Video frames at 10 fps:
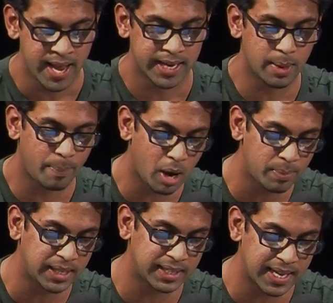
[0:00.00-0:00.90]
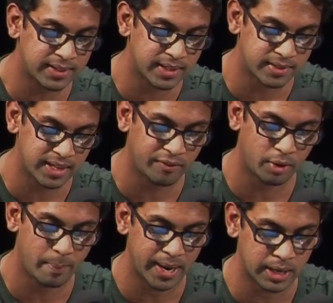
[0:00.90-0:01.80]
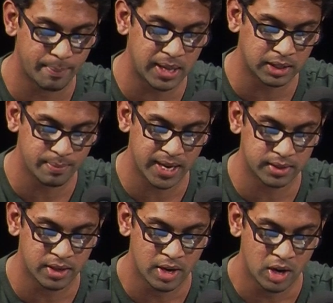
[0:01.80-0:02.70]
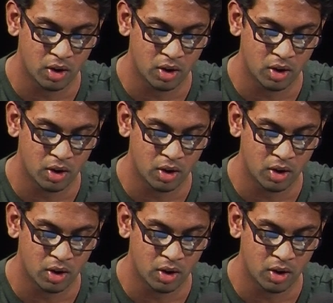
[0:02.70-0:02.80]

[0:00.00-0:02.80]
In a public letter sent from Mecca, Malcolm X